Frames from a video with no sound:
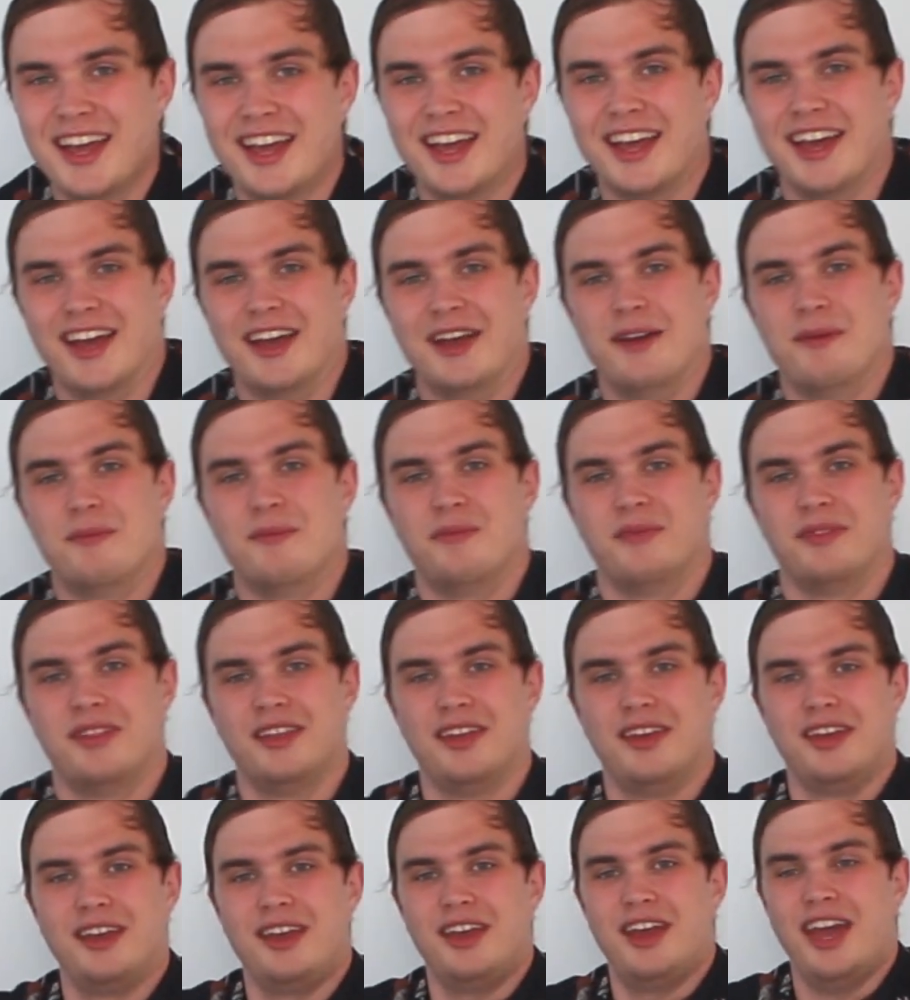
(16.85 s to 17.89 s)

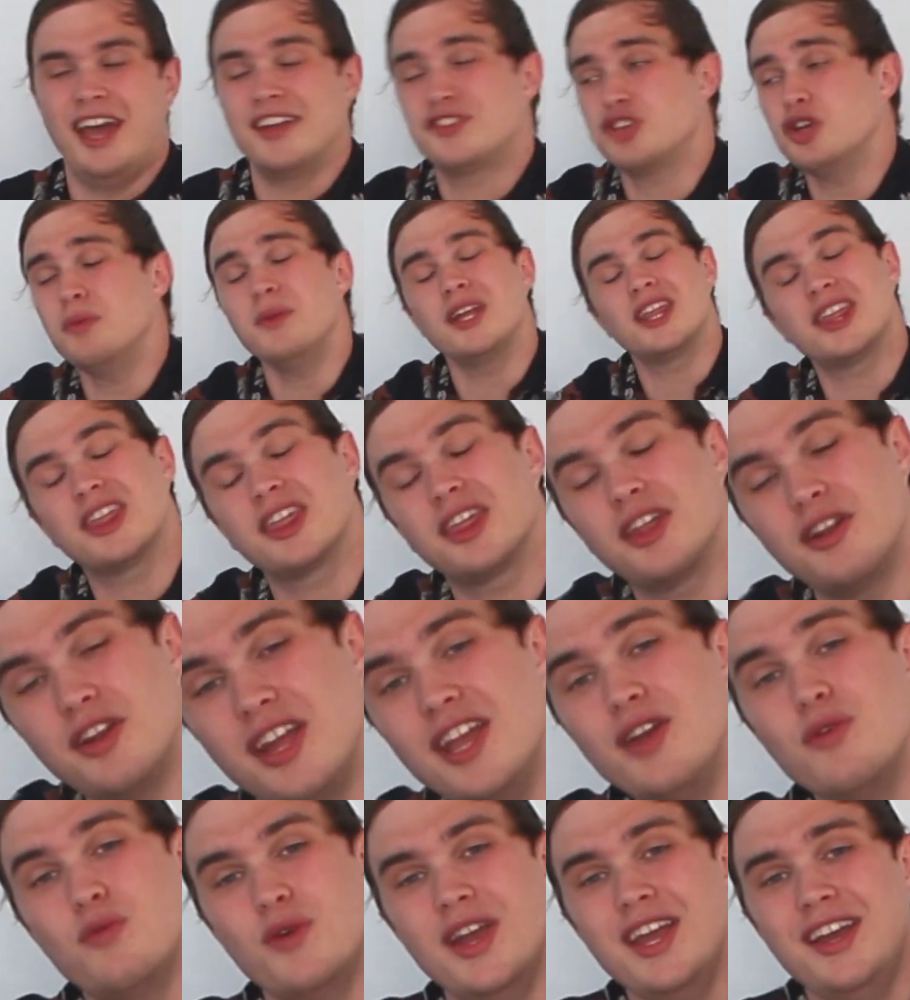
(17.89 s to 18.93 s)
It took me
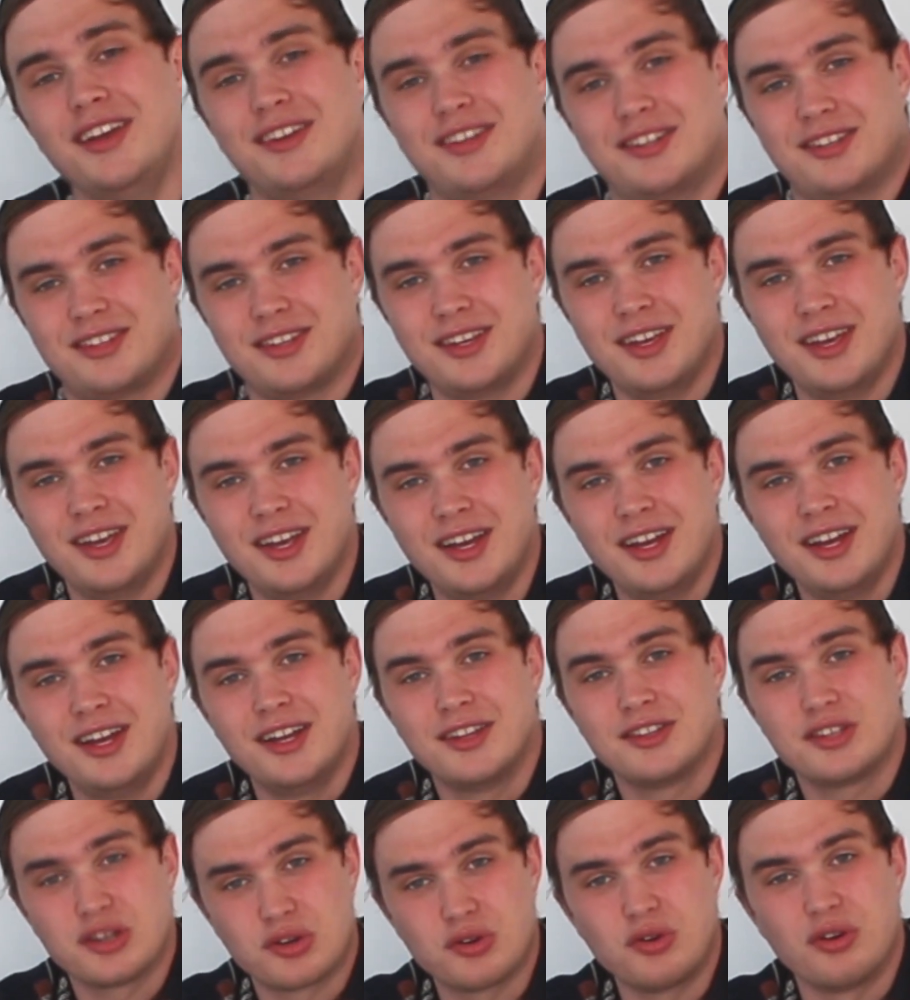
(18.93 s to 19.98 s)
3 weeks
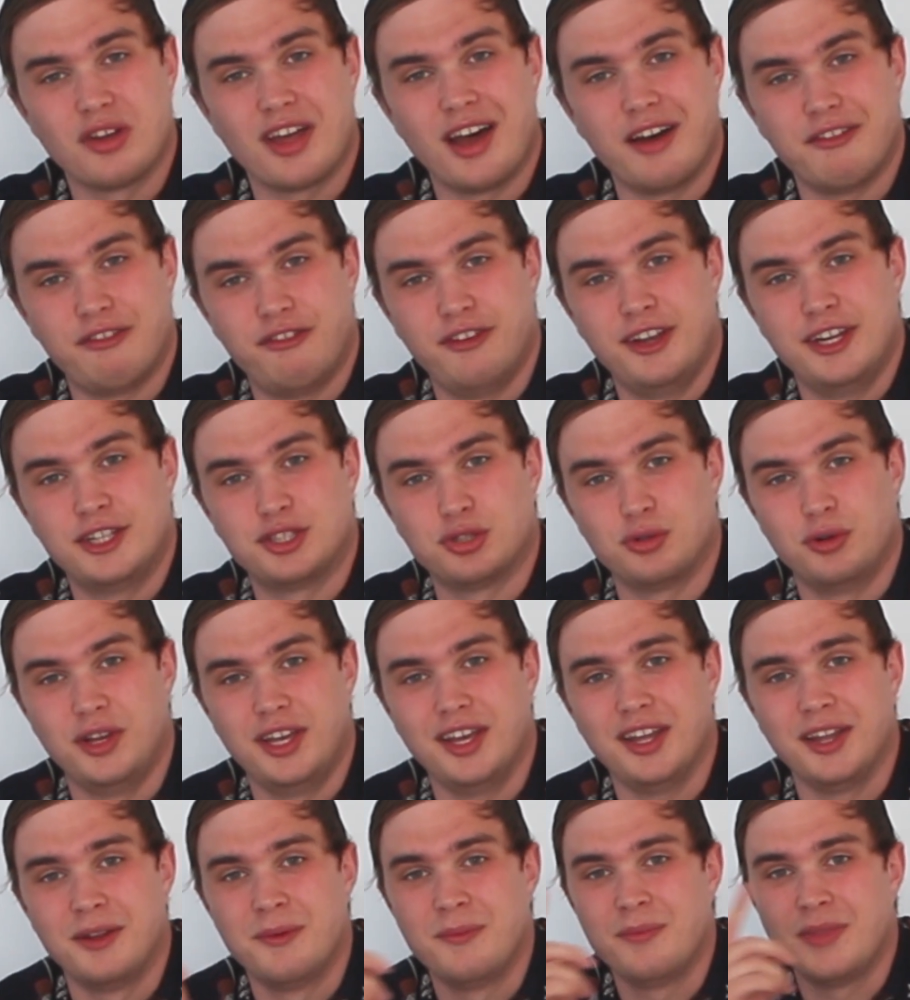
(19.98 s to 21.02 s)
to grow that facial
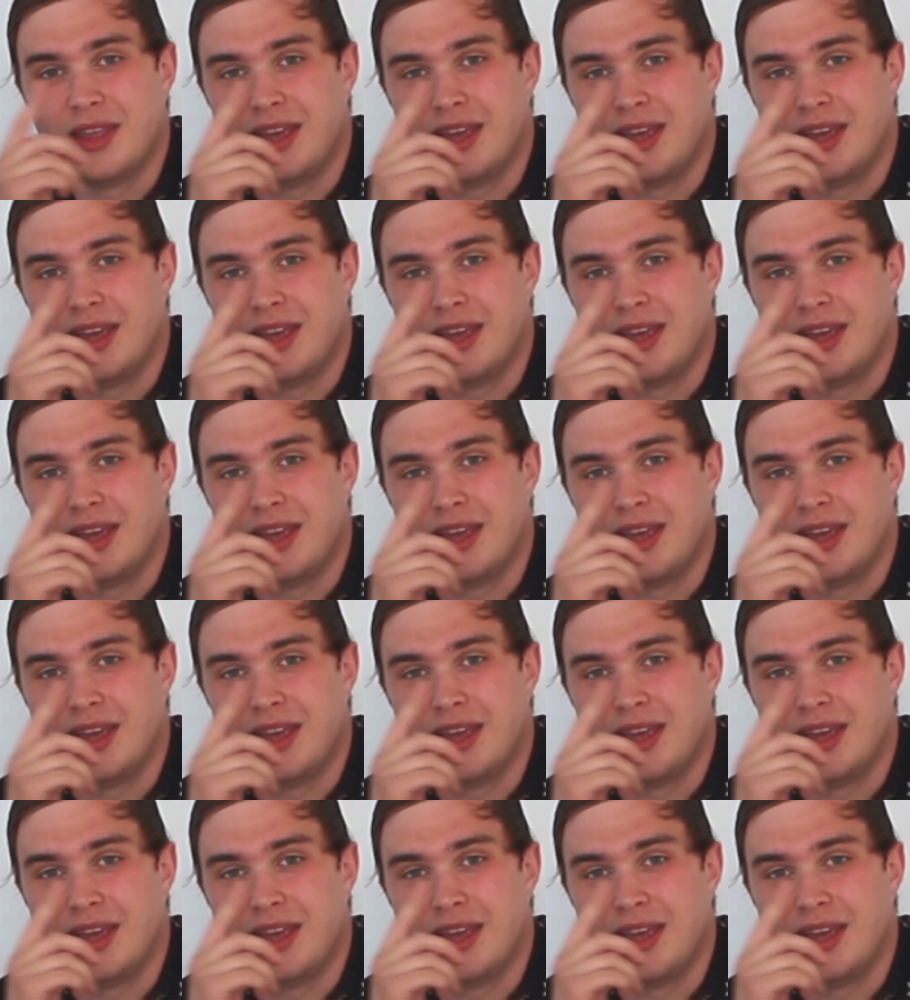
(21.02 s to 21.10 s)
hair.